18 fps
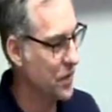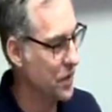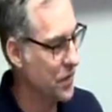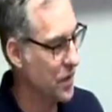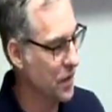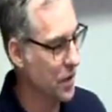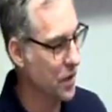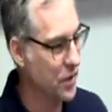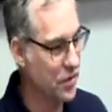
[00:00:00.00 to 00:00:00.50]

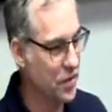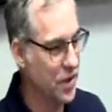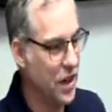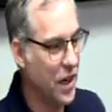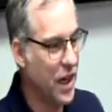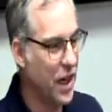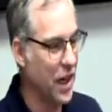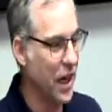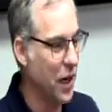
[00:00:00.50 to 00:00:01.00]
you know, say,
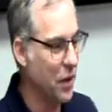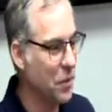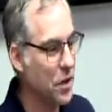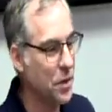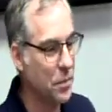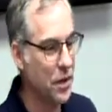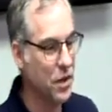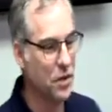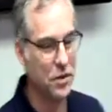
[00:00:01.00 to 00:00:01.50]
Hey, I want
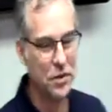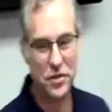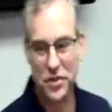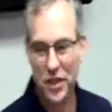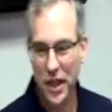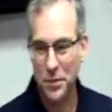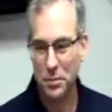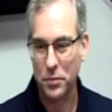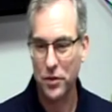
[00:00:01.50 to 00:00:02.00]
to be your
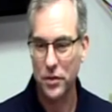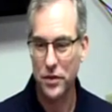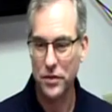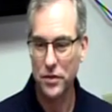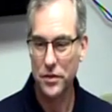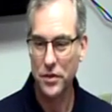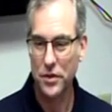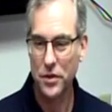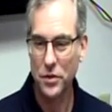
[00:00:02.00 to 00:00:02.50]
disciple.
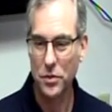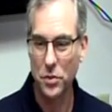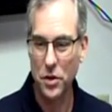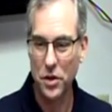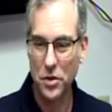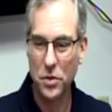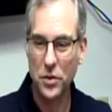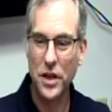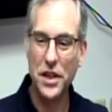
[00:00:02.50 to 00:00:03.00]

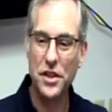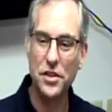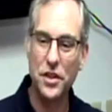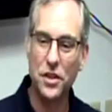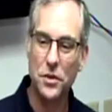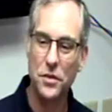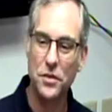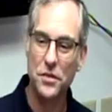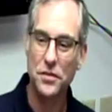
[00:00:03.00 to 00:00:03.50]
What do I
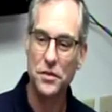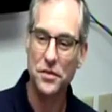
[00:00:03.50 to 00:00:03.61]
do?